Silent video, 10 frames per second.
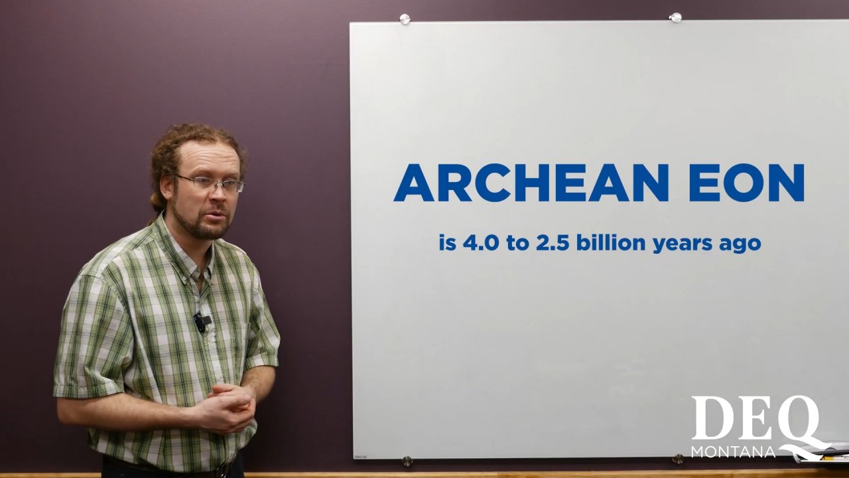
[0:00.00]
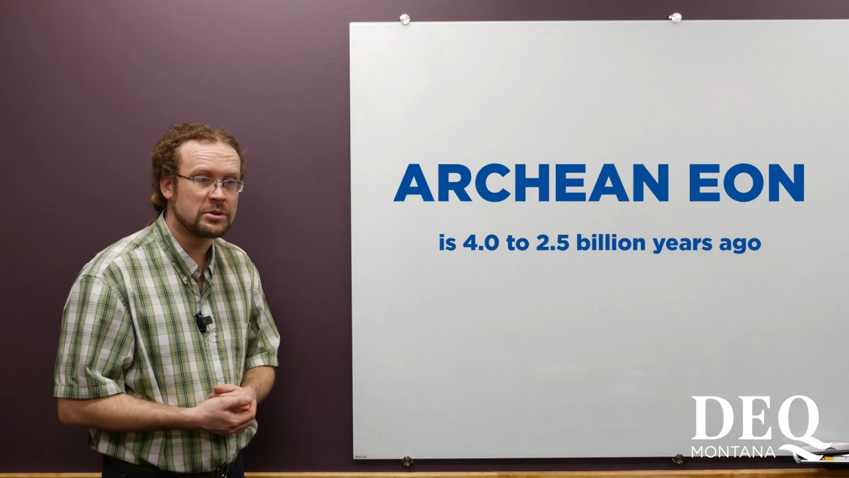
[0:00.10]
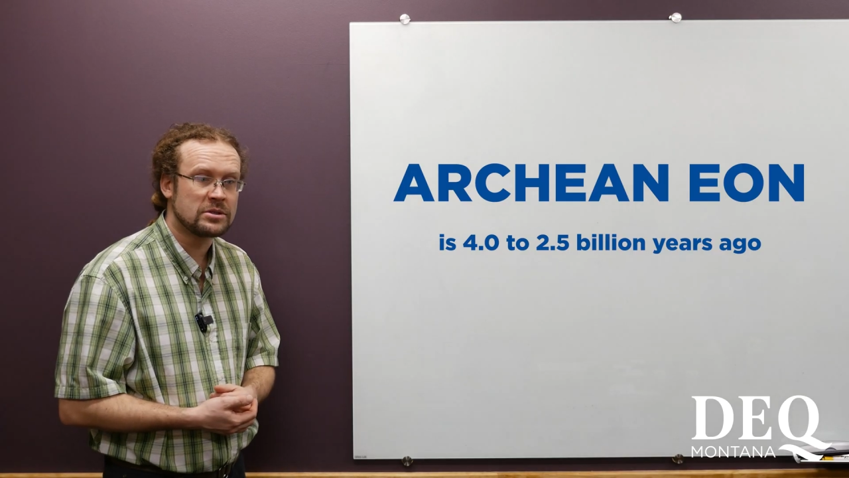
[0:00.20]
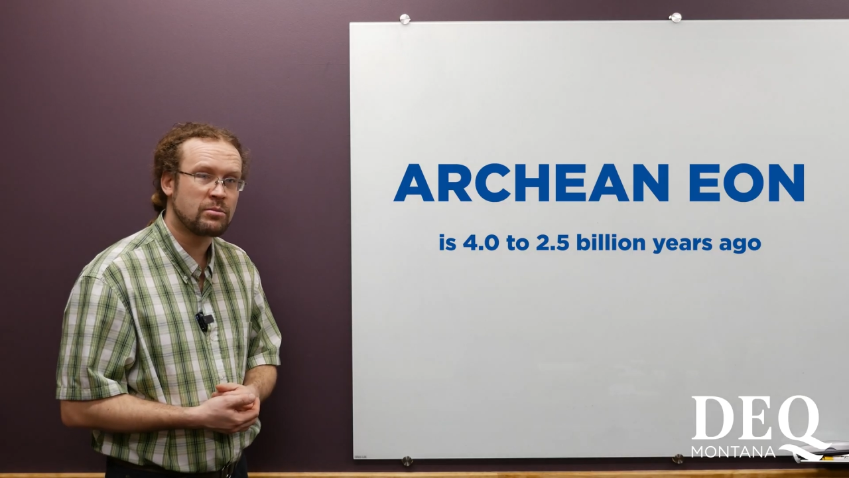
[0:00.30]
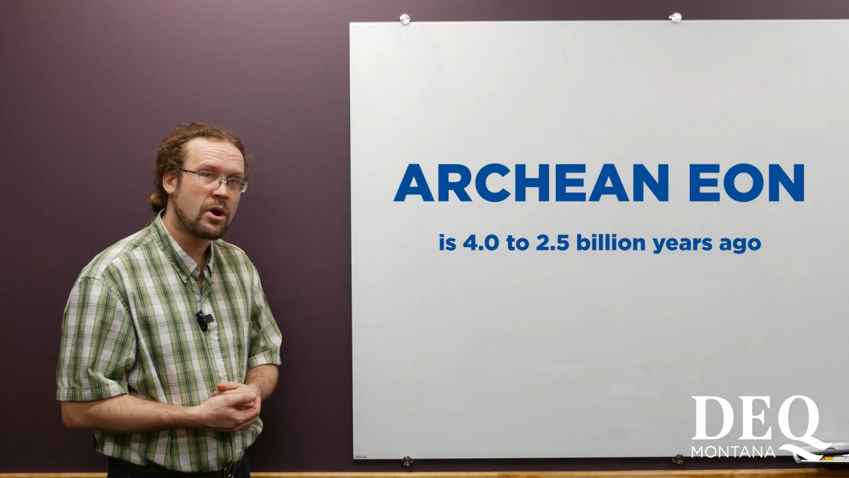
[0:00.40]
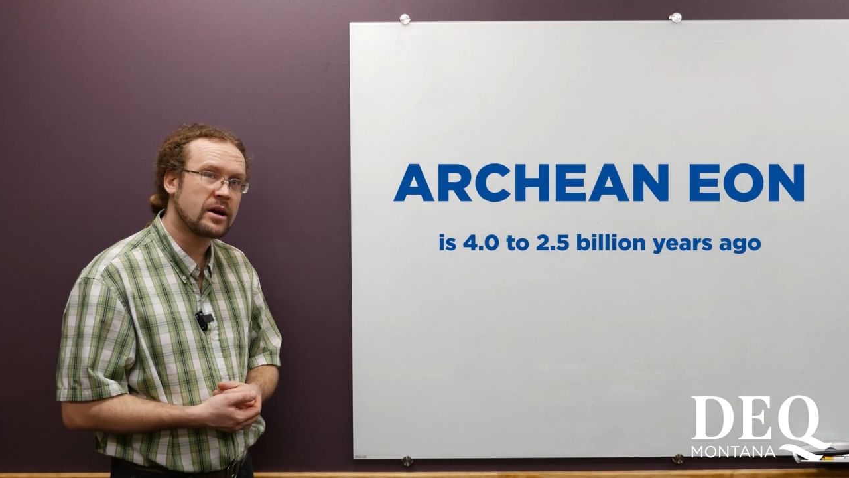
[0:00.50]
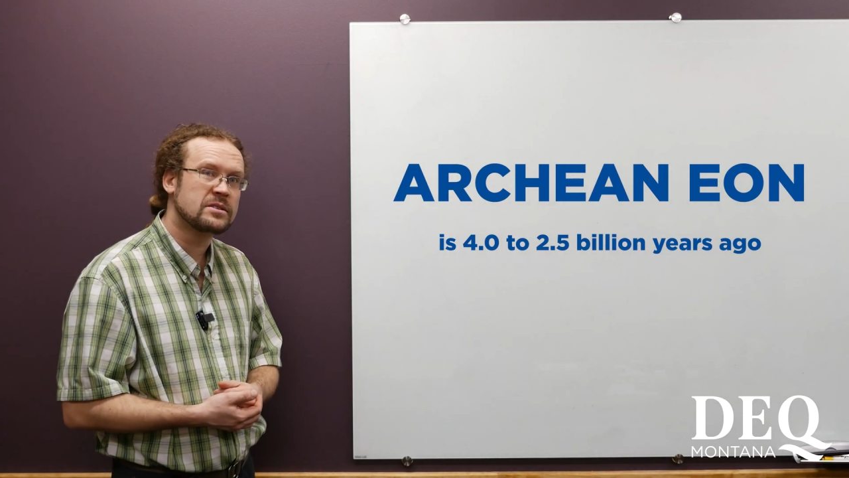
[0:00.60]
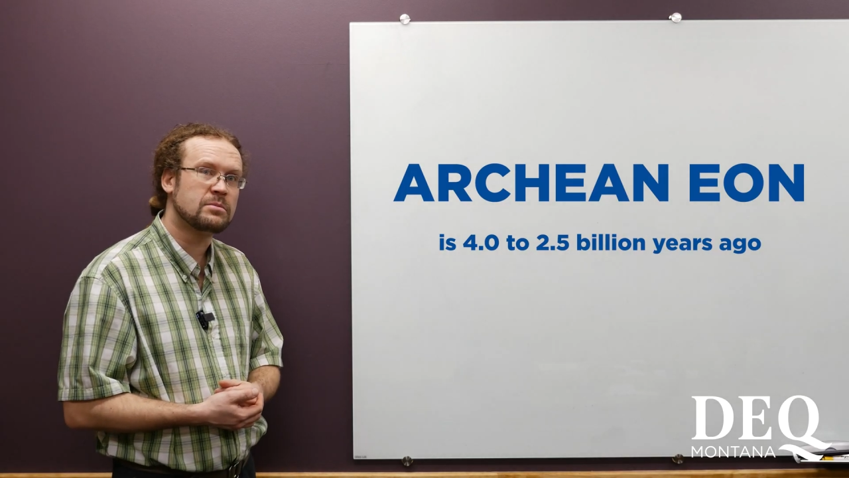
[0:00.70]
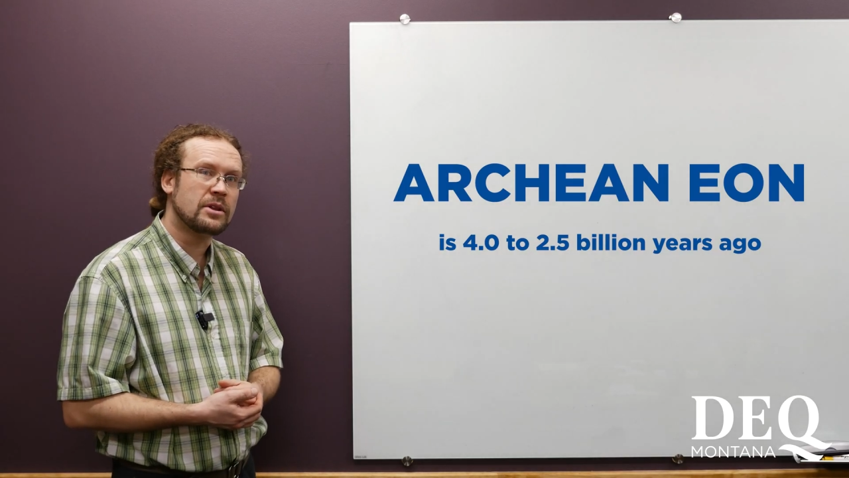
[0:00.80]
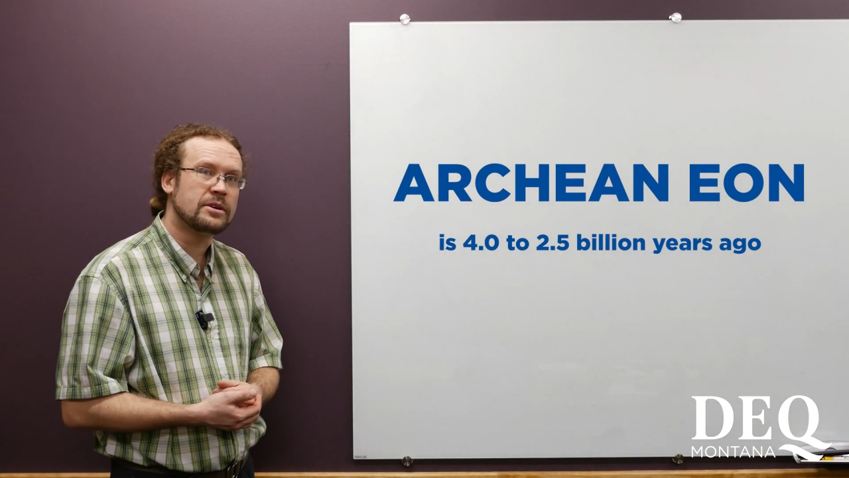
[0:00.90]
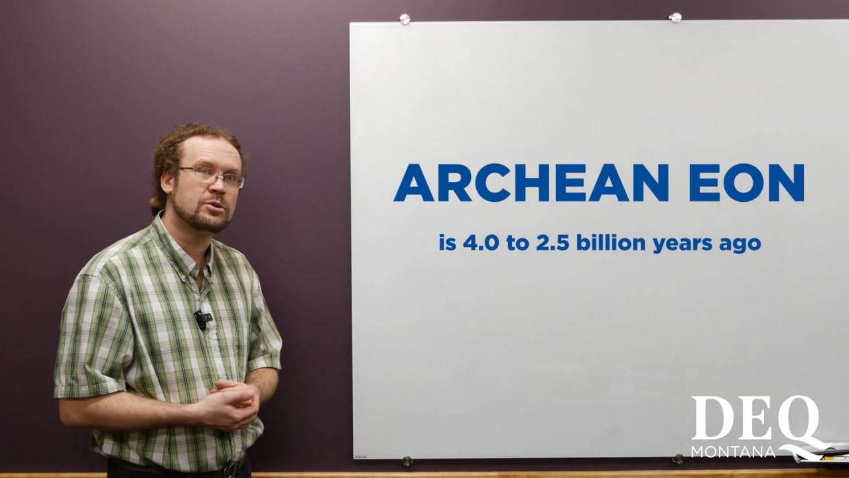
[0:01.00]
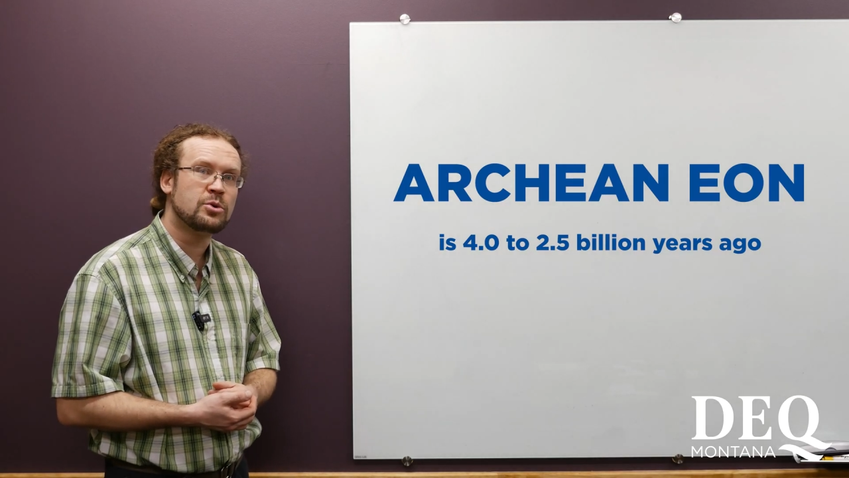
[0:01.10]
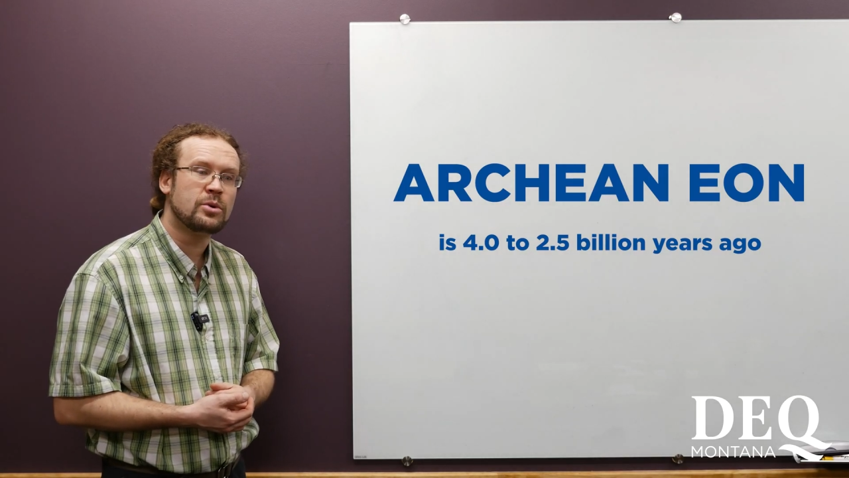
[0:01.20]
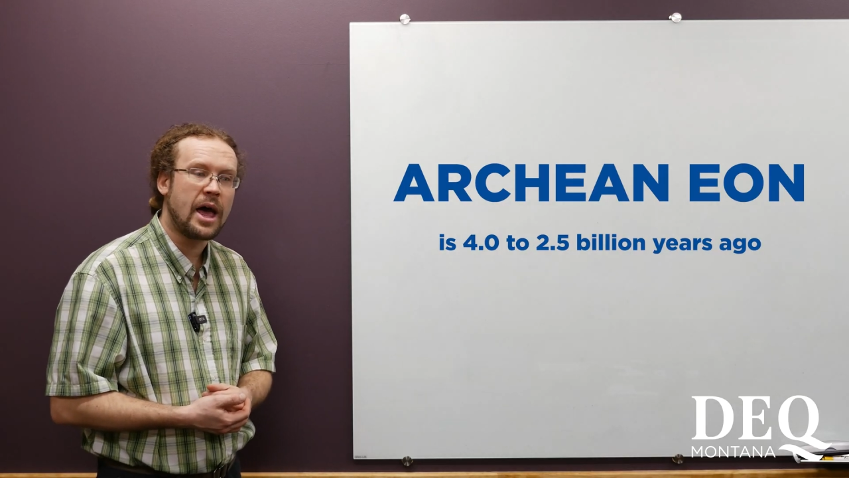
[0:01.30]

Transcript: which is approximately two and a